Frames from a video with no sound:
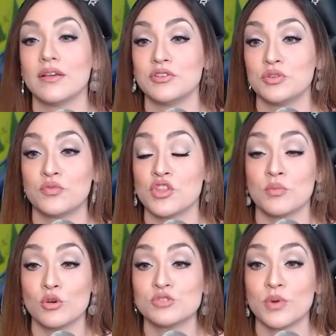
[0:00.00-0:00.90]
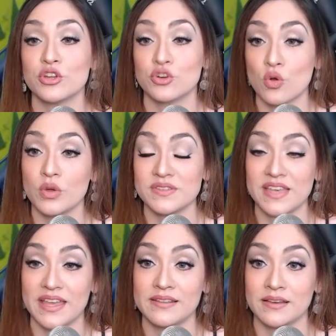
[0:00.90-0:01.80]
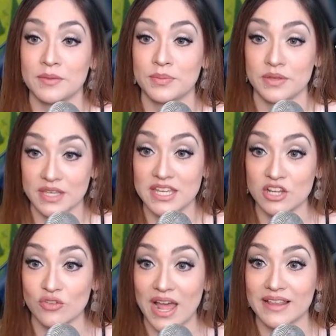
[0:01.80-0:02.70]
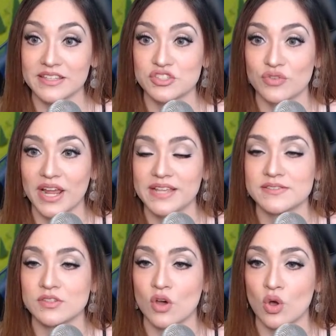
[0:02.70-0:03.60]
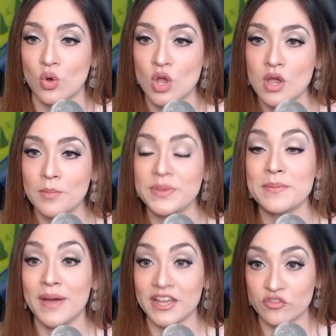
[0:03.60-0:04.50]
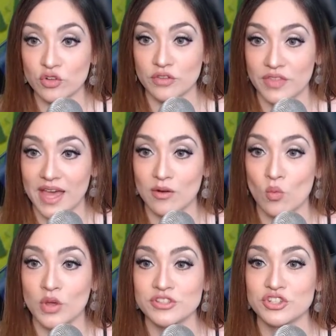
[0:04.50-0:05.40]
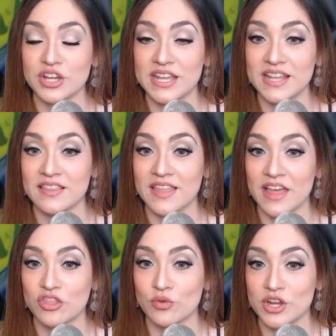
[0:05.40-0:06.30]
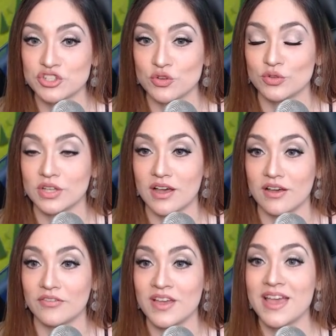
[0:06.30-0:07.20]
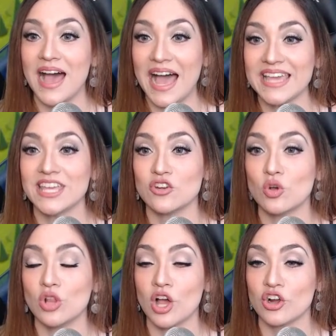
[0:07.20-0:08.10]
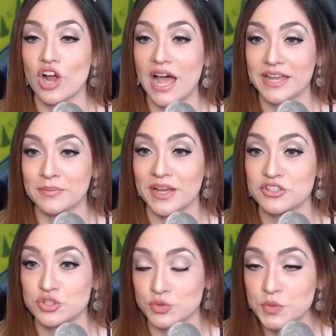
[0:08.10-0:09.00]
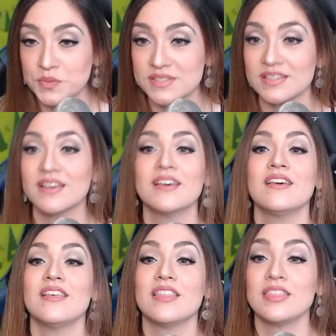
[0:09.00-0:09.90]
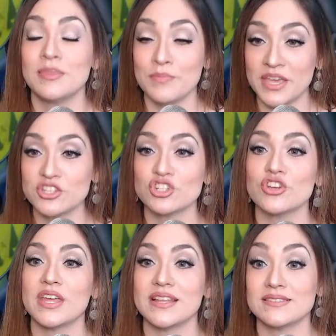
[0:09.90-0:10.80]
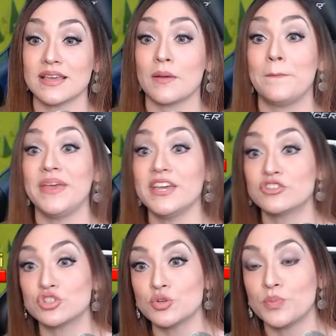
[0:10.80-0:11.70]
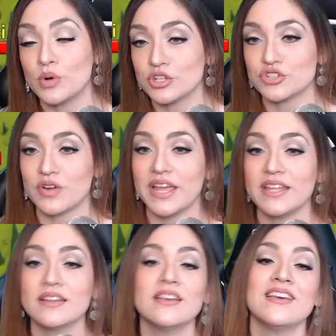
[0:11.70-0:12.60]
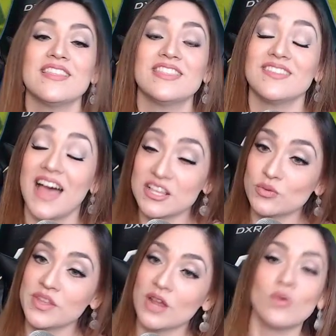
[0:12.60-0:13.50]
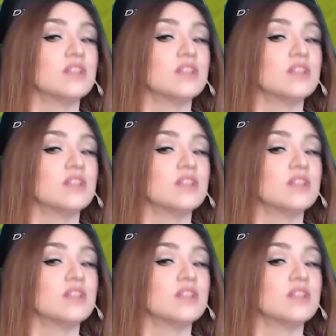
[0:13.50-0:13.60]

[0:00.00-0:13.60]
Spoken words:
for the most part, you're going to end up eating rallies, right? So be mindful of that. Once you're hitting that threshold of, I can no longer hide my troops, make sure that it's like a big troop push, right? The last one that I want to